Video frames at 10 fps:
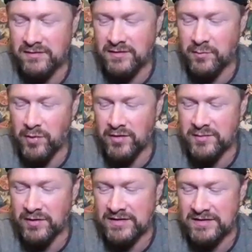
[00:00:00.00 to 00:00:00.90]
the
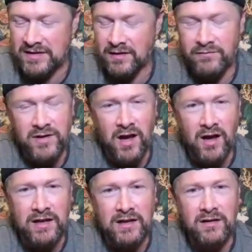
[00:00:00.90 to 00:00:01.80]
possibility of
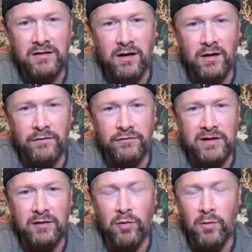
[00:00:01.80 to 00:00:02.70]
Nike
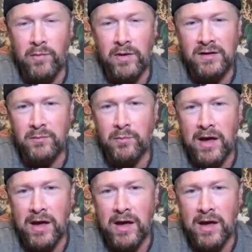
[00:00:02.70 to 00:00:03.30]
offering a £1 million